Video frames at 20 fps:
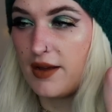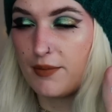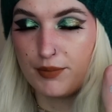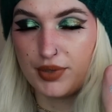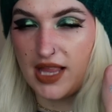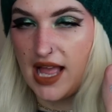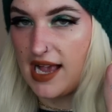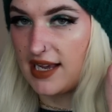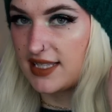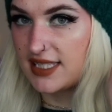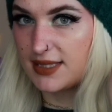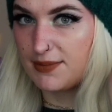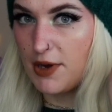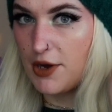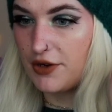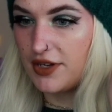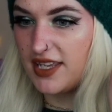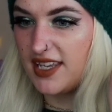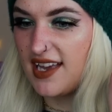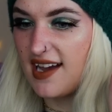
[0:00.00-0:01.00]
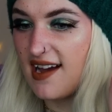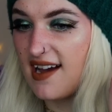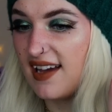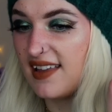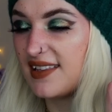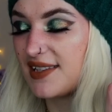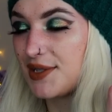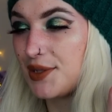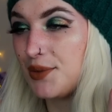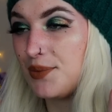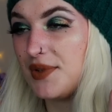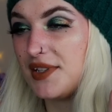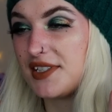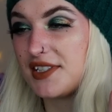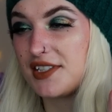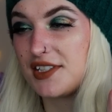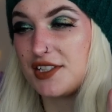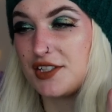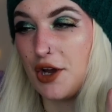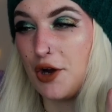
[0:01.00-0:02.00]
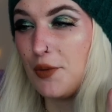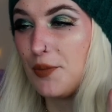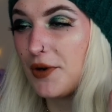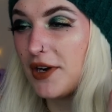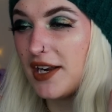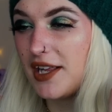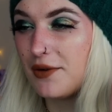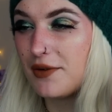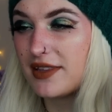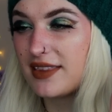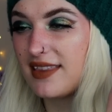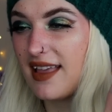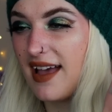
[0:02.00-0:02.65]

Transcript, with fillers: black smoky eye. This would be so pretty with